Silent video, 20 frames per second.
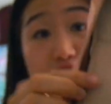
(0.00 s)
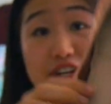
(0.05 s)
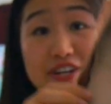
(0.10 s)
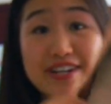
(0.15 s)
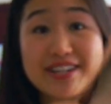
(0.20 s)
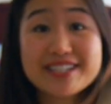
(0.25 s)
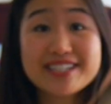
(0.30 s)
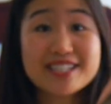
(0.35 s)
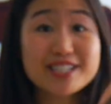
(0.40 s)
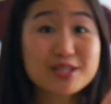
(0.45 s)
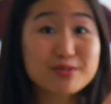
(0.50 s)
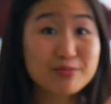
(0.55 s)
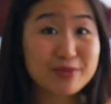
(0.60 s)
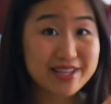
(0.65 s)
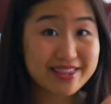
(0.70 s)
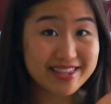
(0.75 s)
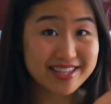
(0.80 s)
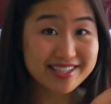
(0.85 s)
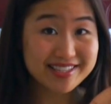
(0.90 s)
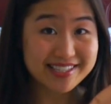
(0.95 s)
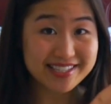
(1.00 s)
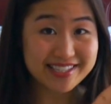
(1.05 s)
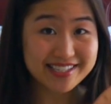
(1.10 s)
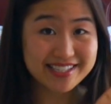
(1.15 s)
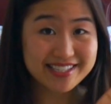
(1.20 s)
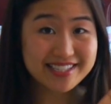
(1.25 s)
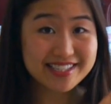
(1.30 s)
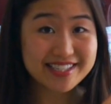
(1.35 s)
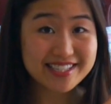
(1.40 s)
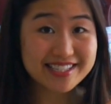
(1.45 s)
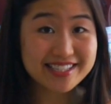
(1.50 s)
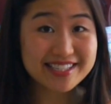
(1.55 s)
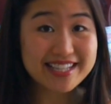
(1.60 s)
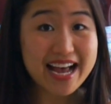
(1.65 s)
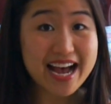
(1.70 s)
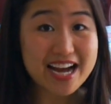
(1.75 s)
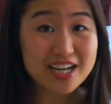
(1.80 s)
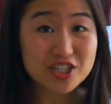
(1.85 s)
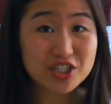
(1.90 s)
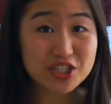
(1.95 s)
curious what this is, then it's
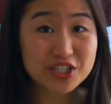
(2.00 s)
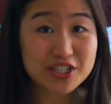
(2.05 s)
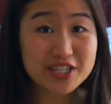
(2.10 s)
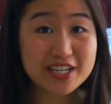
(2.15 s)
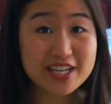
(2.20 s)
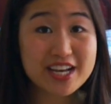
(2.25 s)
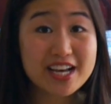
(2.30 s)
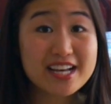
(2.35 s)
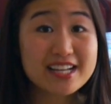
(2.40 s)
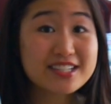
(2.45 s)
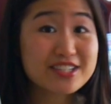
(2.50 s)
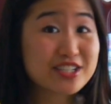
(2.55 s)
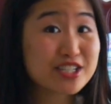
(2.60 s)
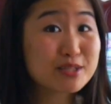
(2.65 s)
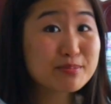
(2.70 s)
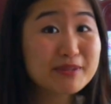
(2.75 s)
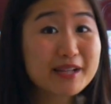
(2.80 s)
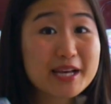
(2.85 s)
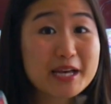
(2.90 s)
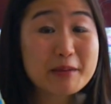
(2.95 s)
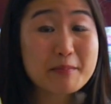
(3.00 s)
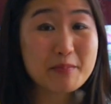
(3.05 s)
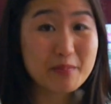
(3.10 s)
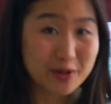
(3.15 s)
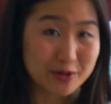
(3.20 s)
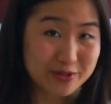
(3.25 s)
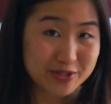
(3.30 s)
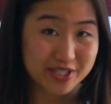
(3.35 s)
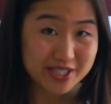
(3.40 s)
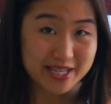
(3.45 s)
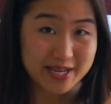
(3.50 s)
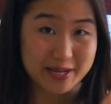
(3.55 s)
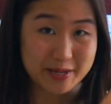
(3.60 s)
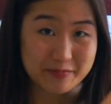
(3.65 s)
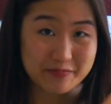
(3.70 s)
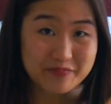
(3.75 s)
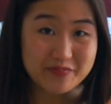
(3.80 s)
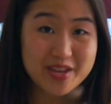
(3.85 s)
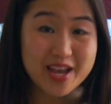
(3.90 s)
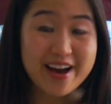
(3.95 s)
actually just plain moleskin.
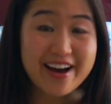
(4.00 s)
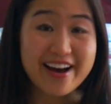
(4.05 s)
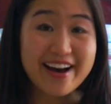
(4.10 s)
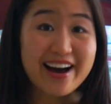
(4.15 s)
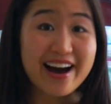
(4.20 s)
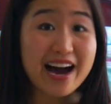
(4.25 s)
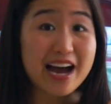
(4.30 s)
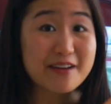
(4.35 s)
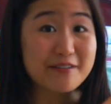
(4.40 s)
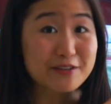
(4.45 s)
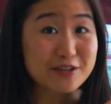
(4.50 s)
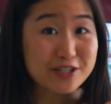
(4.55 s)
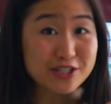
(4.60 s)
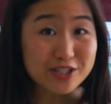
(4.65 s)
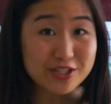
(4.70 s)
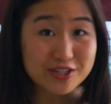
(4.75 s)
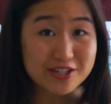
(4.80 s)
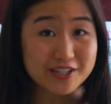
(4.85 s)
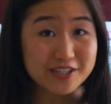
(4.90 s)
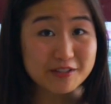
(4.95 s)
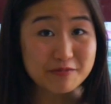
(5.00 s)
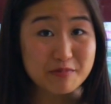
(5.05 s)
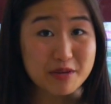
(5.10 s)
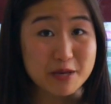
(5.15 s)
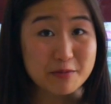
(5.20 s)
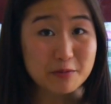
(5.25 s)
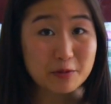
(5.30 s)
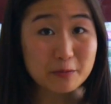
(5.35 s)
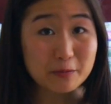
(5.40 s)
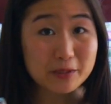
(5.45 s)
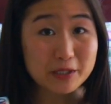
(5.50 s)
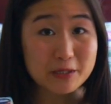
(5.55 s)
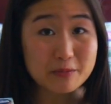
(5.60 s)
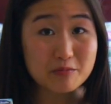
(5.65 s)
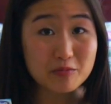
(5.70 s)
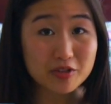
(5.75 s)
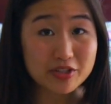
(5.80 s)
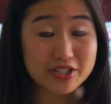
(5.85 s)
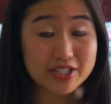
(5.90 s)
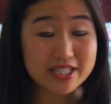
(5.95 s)
I've heard stories of people putting
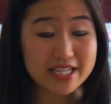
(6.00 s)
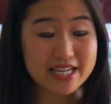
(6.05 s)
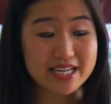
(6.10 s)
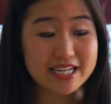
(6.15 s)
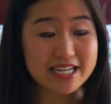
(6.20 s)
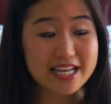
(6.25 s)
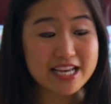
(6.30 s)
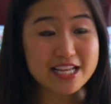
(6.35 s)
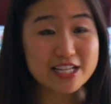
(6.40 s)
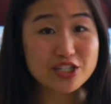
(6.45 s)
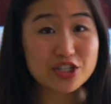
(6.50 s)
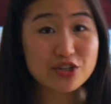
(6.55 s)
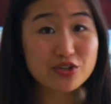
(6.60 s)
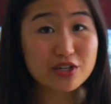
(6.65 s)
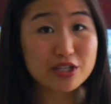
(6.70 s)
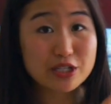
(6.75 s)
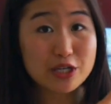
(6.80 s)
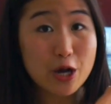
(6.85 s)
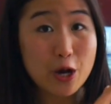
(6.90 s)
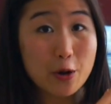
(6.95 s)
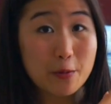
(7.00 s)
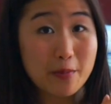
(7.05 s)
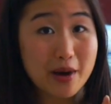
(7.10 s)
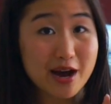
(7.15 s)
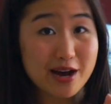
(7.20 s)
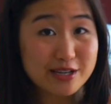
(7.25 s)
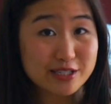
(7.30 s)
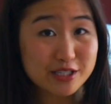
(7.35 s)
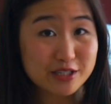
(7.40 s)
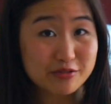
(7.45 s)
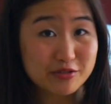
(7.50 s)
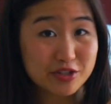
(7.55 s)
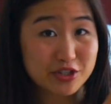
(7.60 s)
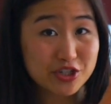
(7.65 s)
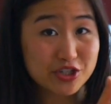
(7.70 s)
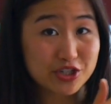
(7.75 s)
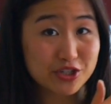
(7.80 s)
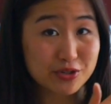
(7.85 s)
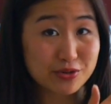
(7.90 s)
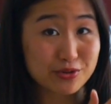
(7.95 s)
moleskin into the toe box of their
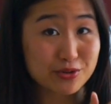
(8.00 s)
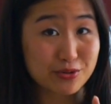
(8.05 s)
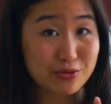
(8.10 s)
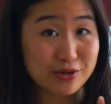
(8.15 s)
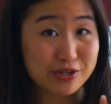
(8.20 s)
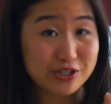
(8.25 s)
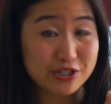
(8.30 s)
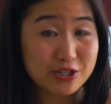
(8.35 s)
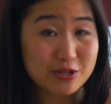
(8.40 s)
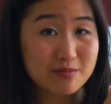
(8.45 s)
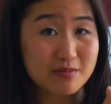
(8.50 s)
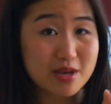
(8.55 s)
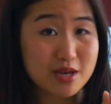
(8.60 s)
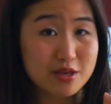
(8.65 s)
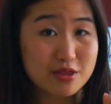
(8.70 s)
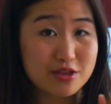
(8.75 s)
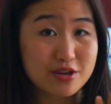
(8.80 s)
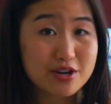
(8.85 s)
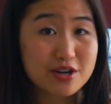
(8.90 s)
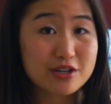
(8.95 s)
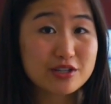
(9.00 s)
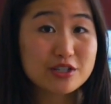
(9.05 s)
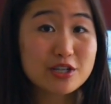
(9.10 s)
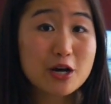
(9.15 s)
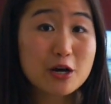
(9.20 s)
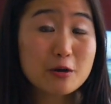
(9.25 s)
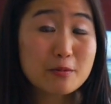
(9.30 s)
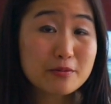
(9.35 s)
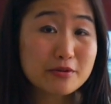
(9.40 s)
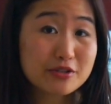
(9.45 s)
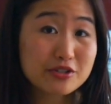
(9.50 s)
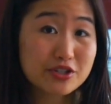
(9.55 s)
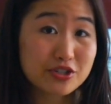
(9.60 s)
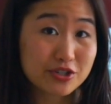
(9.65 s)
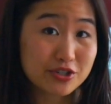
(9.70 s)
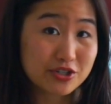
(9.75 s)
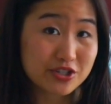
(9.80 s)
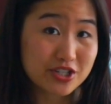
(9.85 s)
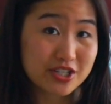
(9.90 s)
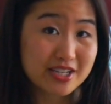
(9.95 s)
shoe in order to make their toe
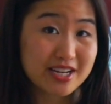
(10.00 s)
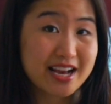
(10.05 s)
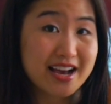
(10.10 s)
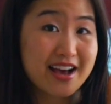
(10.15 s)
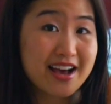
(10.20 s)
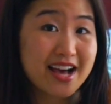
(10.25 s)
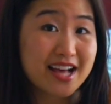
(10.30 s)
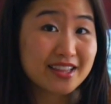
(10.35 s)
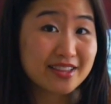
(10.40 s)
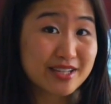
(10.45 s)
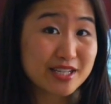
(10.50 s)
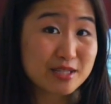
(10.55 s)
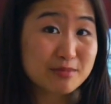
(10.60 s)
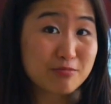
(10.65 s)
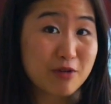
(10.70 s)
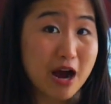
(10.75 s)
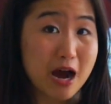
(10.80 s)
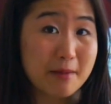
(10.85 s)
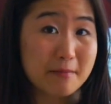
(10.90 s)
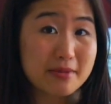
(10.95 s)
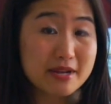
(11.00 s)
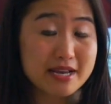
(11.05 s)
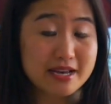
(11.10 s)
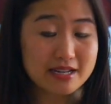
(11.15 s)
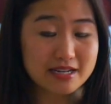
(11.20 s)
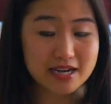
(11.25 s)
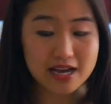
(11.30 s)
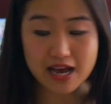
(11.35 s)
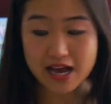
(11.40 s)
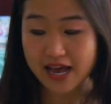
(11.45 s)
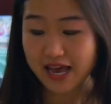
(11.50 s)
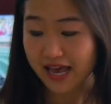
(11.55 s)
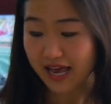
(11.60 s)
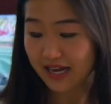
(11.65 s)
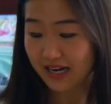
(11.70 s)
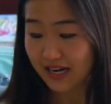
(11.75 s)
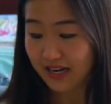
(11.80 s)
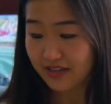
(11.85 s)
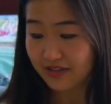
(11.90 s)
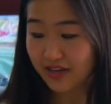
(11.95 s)
protrusions less prominent,
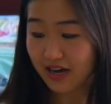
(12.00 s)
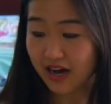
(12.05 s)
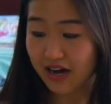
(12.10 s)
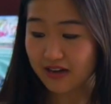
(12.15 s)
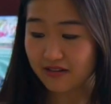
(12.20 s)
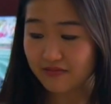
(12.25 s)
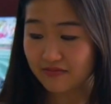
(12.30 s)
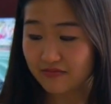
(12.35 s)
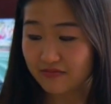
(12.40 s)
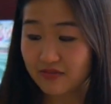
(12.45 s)
and I thought,